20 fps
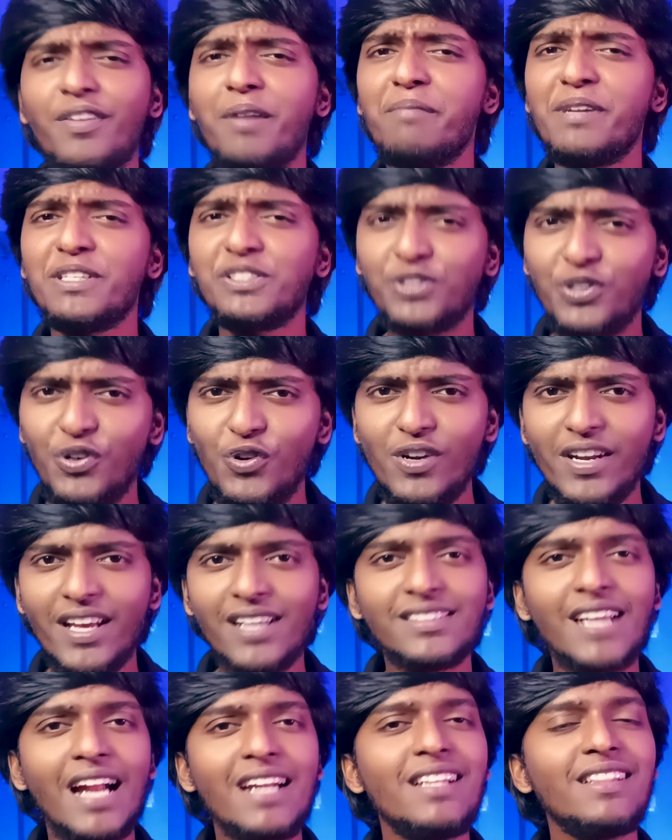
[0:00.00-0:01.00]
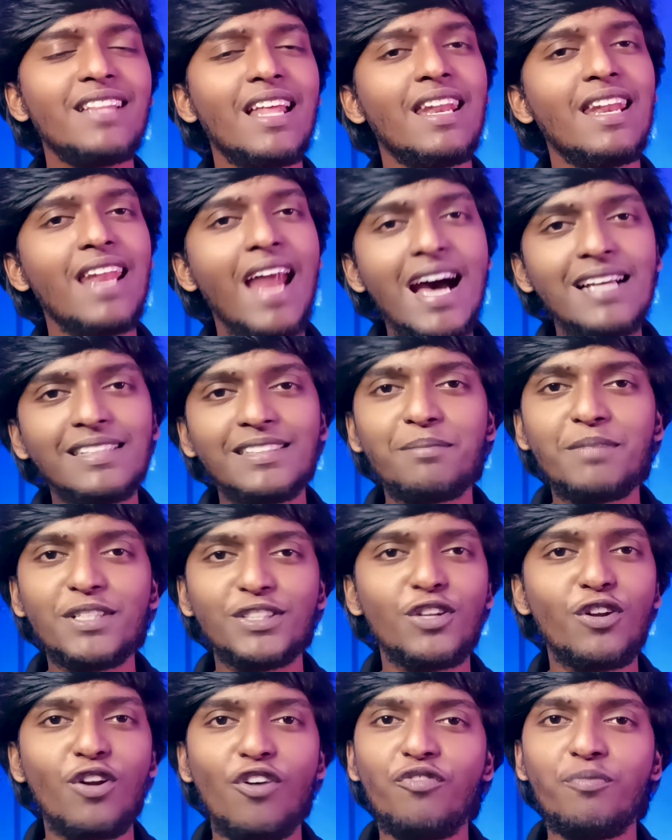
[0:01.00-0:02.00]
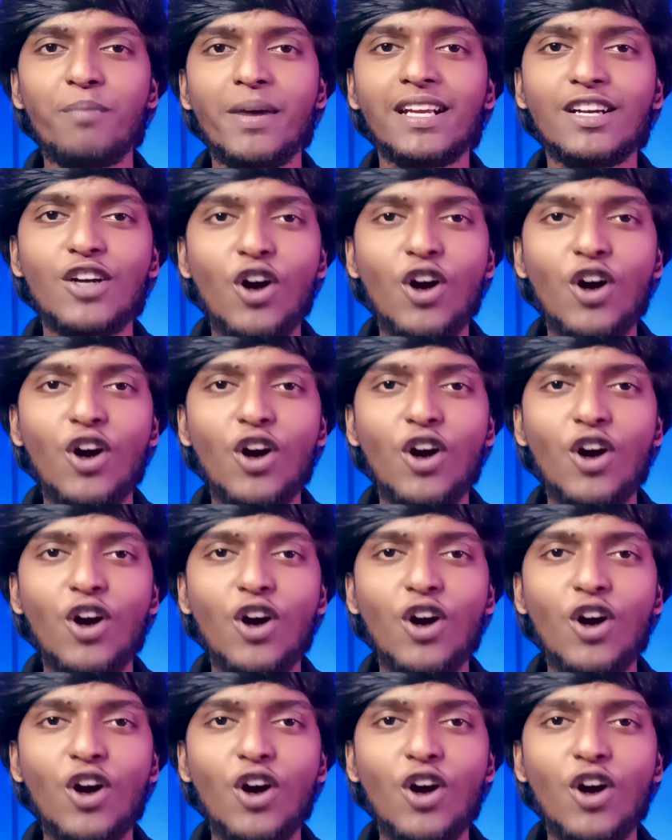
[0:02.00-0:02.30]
From my school days until the last semester of my